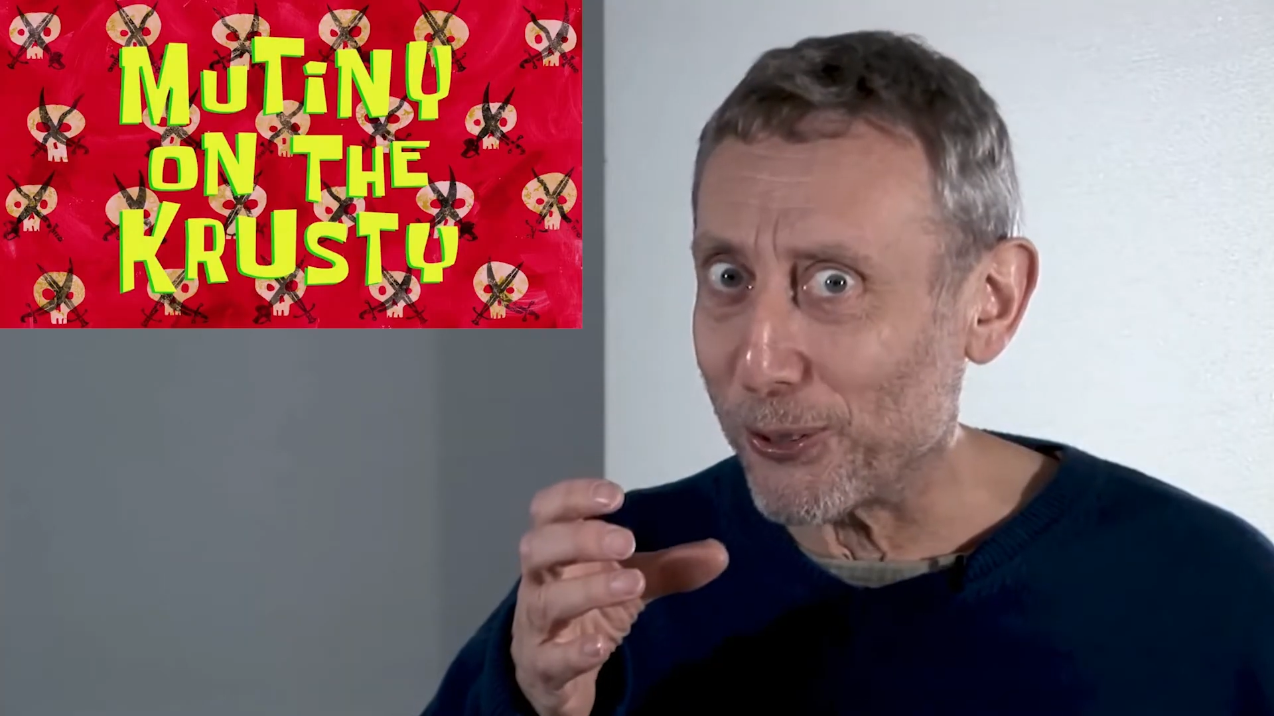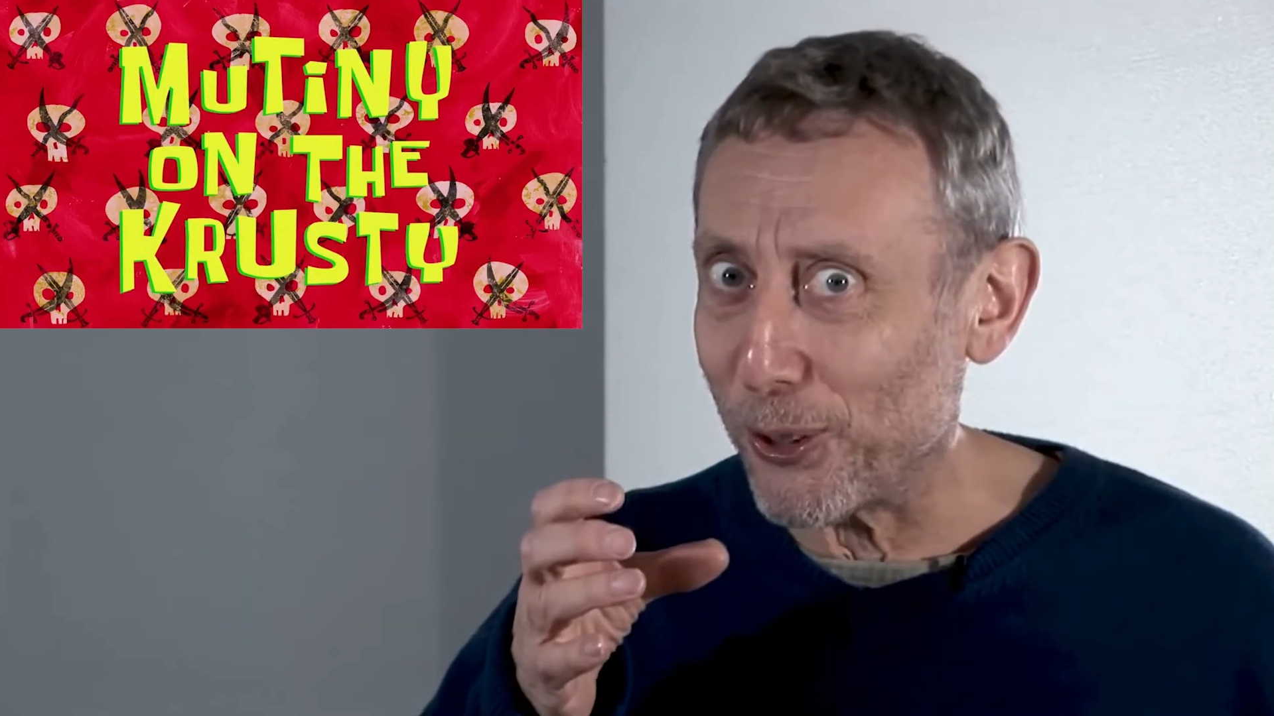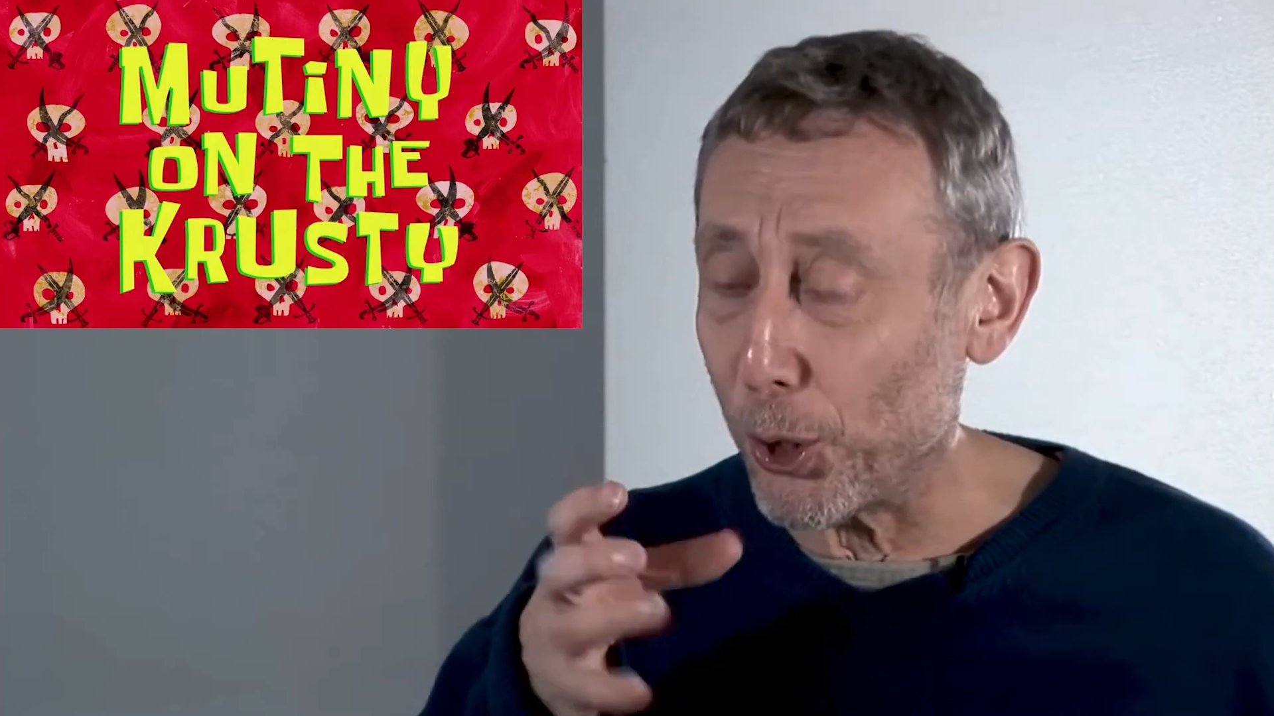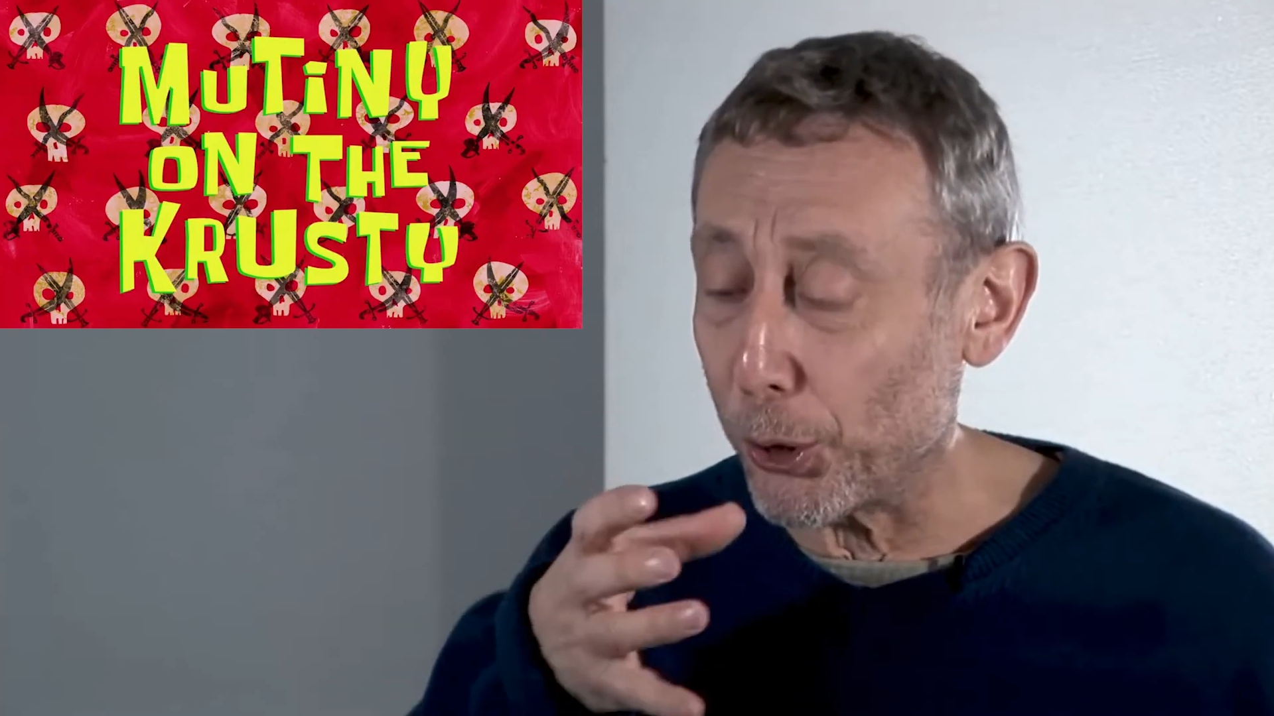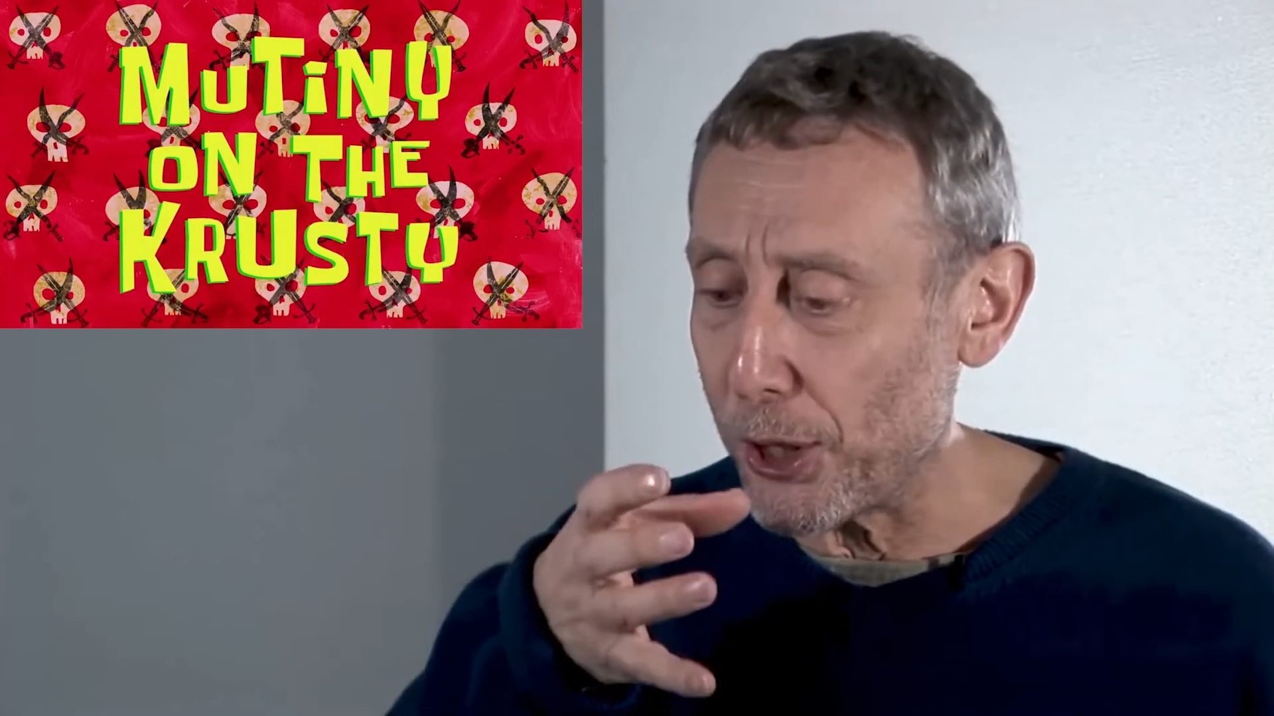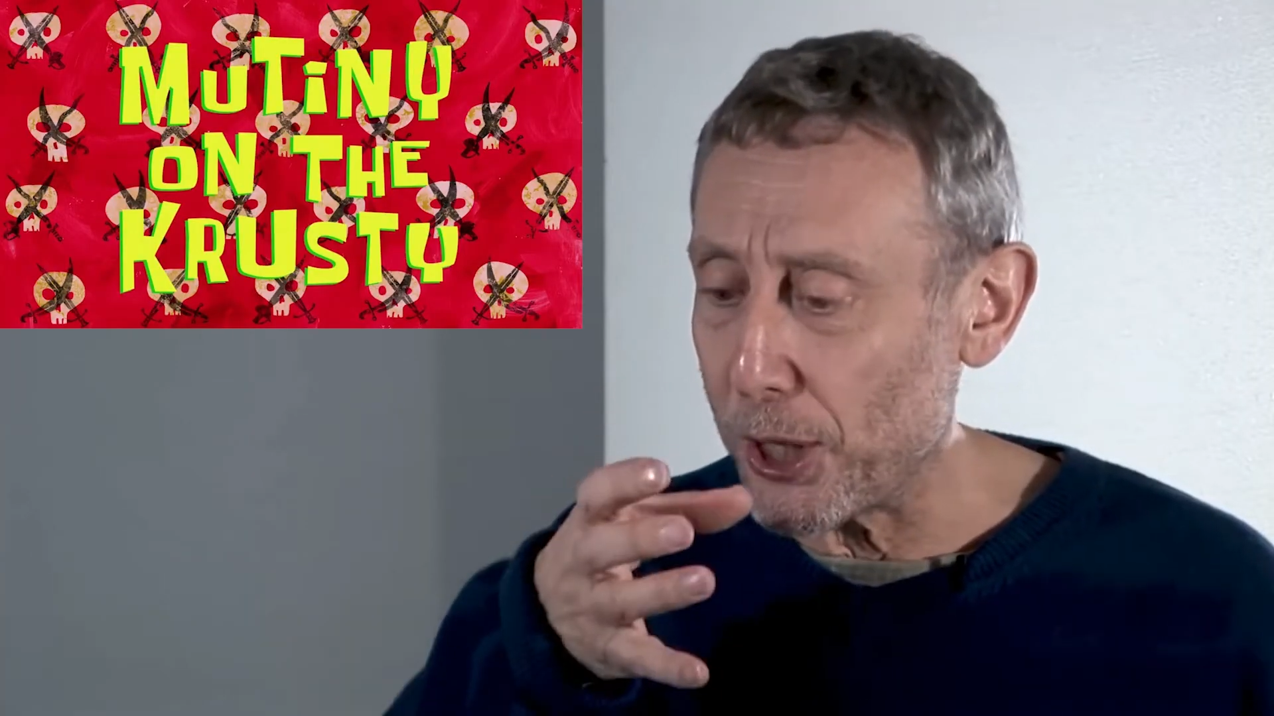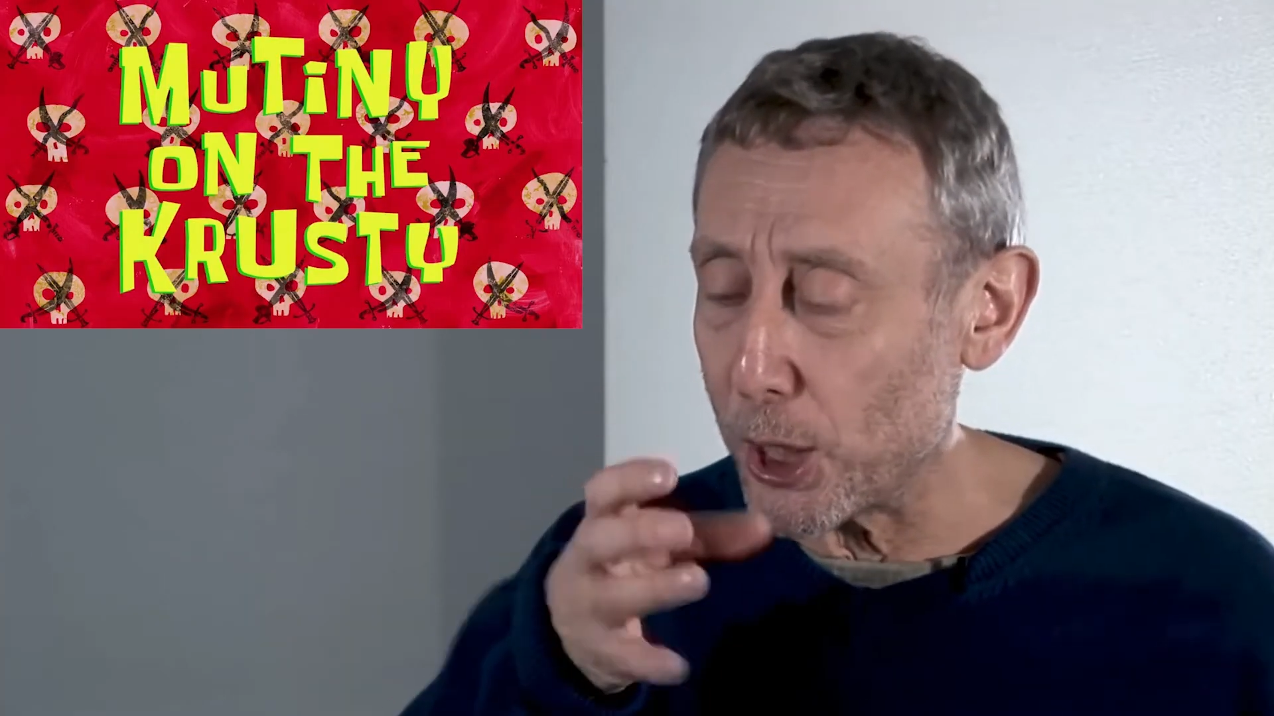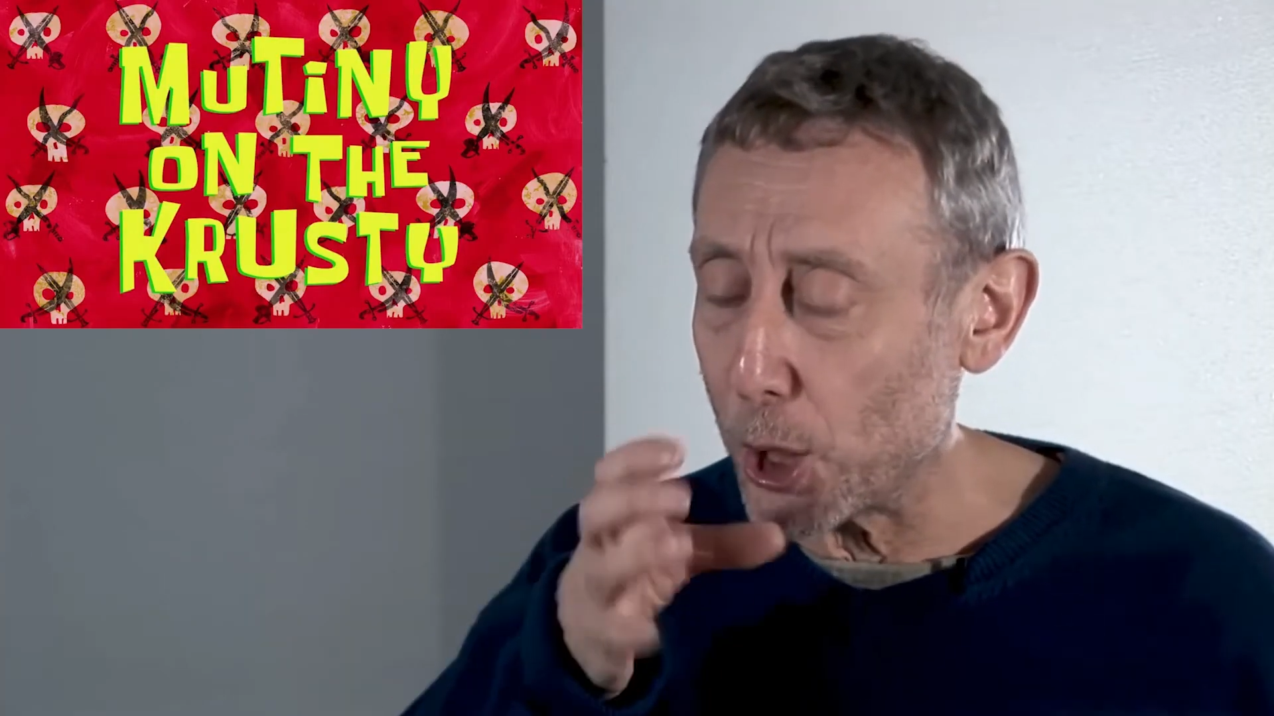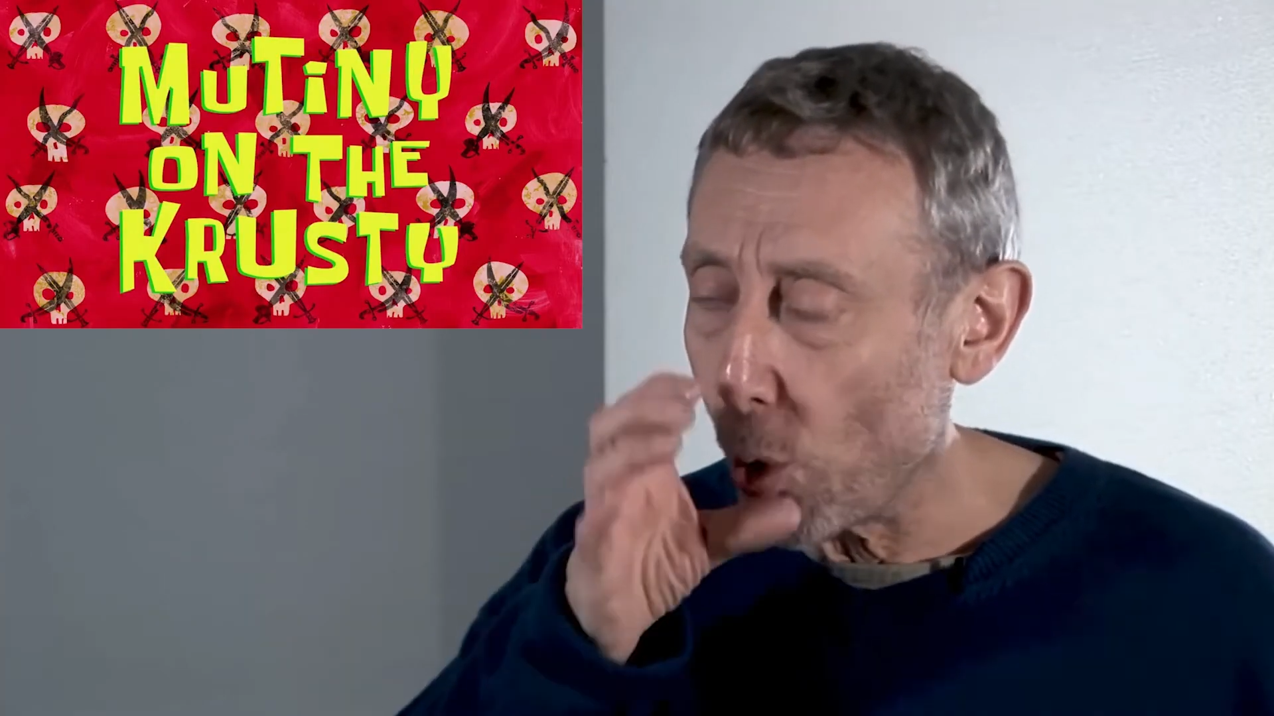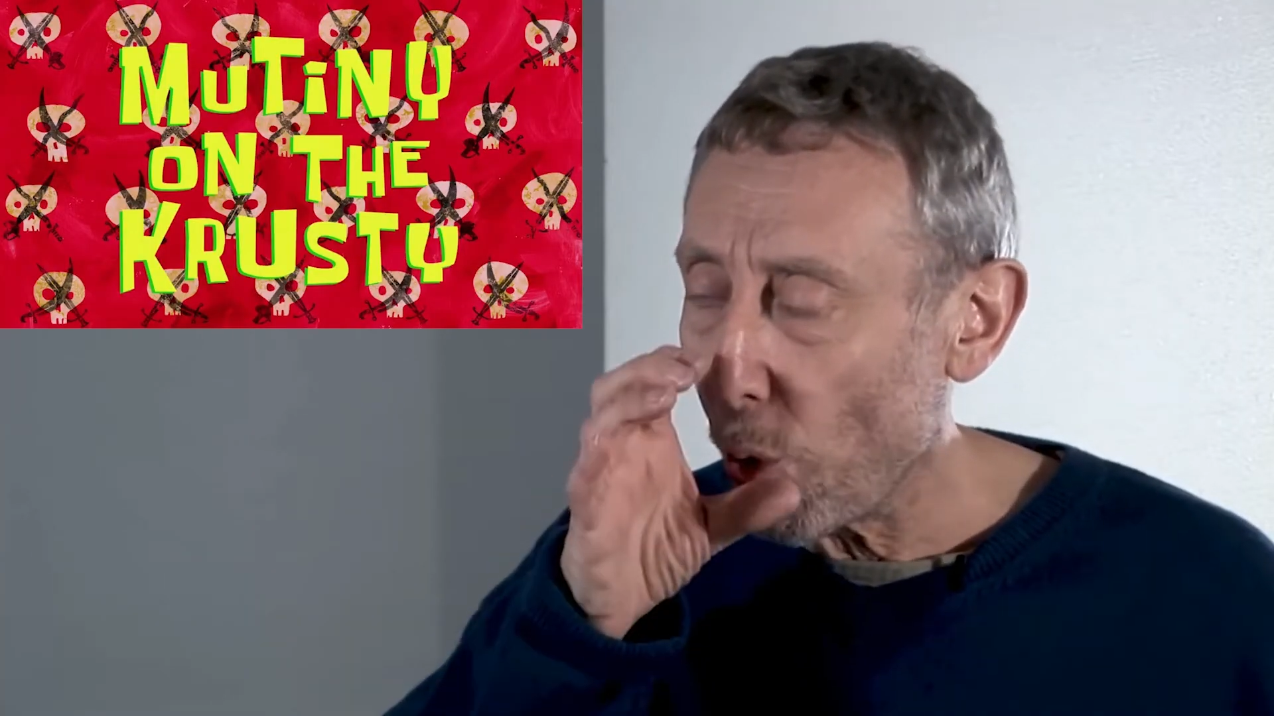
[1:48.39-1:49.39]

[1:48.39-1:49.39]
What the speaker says: good. This is